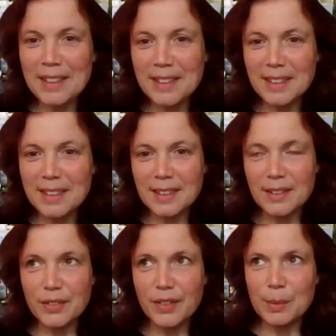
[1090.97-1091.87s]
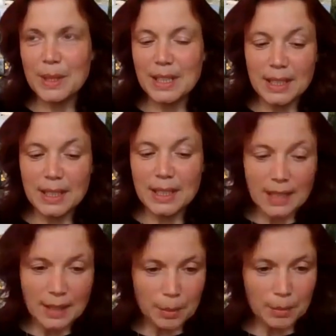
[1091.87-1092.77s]
I think for me,
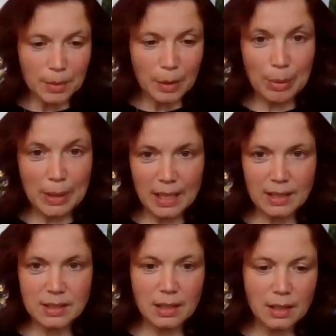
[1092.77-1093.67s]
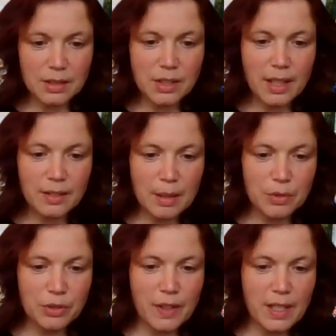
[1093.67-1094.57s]
pilots and large-scale
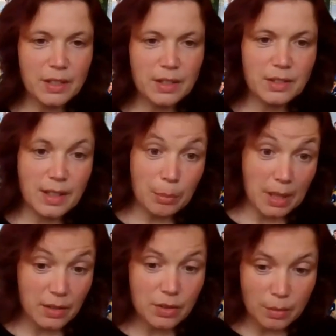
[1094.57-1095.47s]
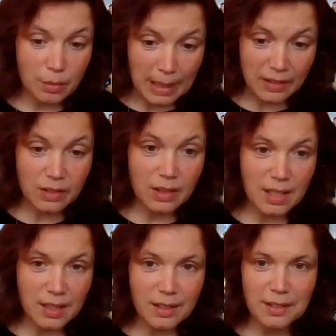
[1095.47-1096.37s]
demonstrations can be instrumental
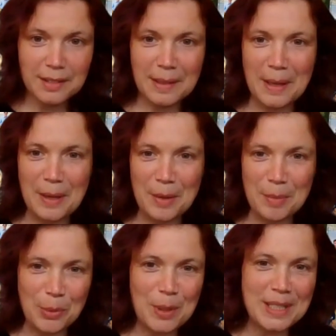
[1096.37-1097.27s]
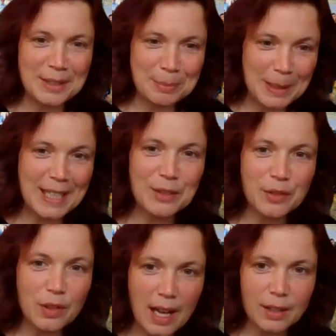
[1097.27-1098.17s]
here, but we need to be
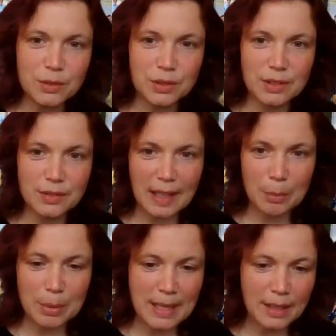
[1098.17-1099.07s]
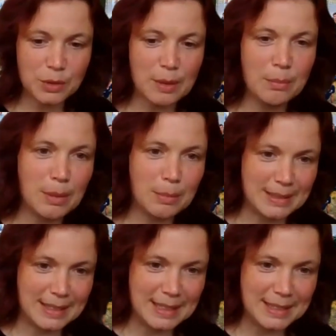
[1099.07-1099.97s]
careful how to develop and how to
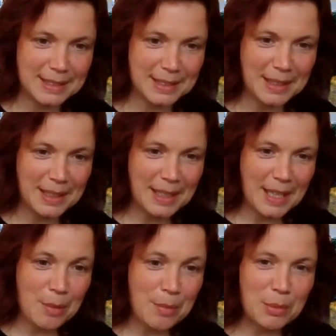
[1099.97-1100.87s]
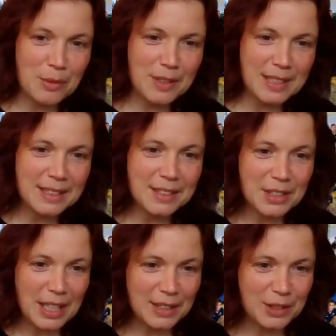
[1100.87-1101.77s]
implement these. And maybe we need to
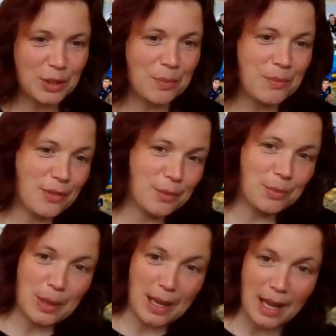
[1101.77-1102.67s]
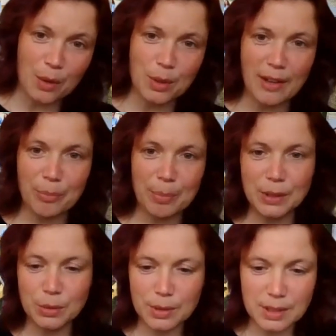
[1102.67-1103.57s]
change some from how we have been
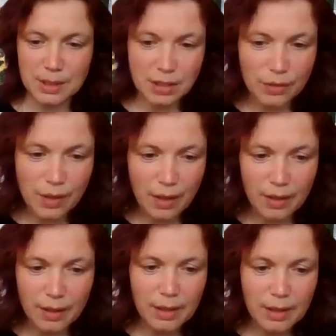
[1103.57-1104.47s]
doing it so far.